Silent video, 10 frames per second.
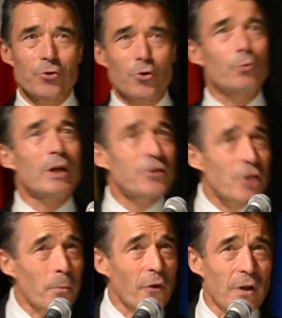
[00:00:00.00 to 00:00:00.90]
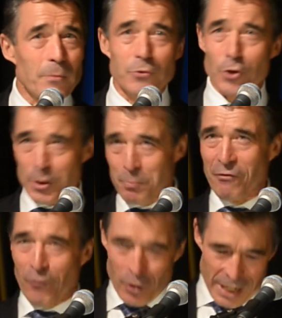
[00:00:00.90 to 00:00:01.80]
greet some of them just
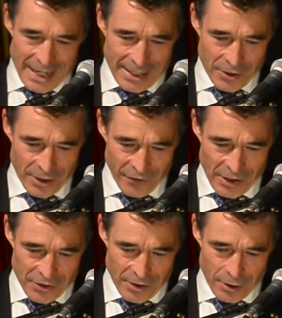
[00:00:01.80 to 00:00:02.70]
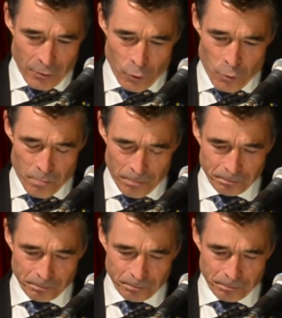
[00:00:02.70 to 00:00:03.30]
before I entered this room.